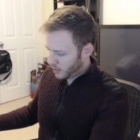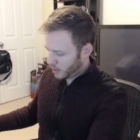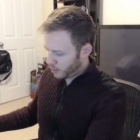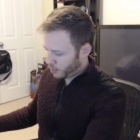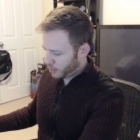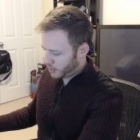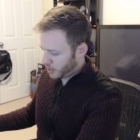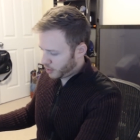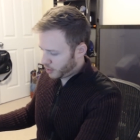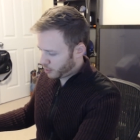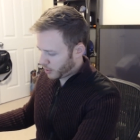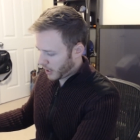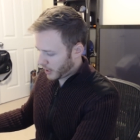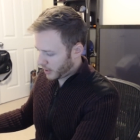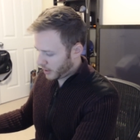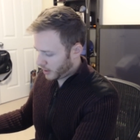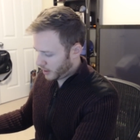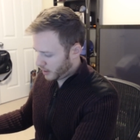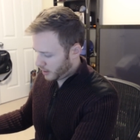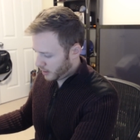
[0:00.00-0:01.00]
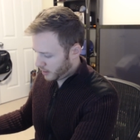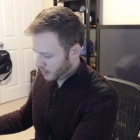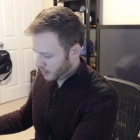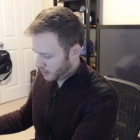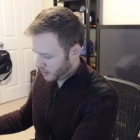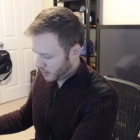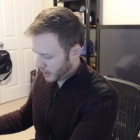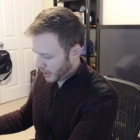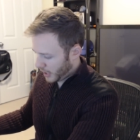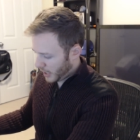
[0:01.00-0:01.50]
put these back in.
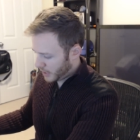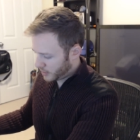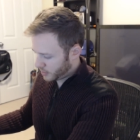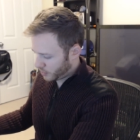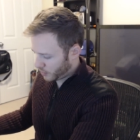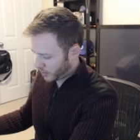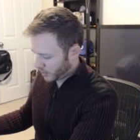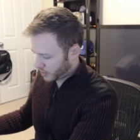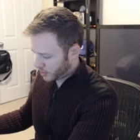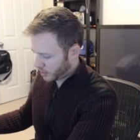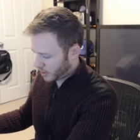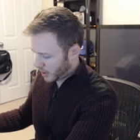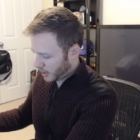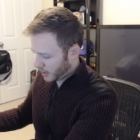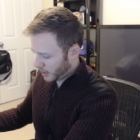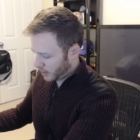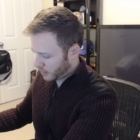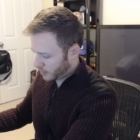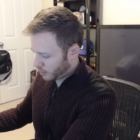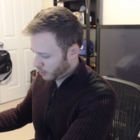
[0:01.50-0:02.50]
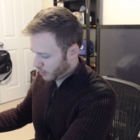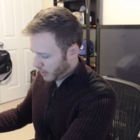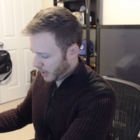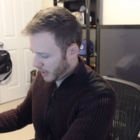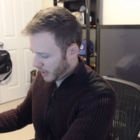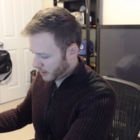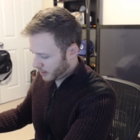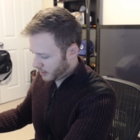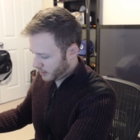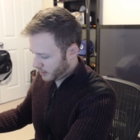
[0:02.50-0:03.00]
The case is like sliding out the back.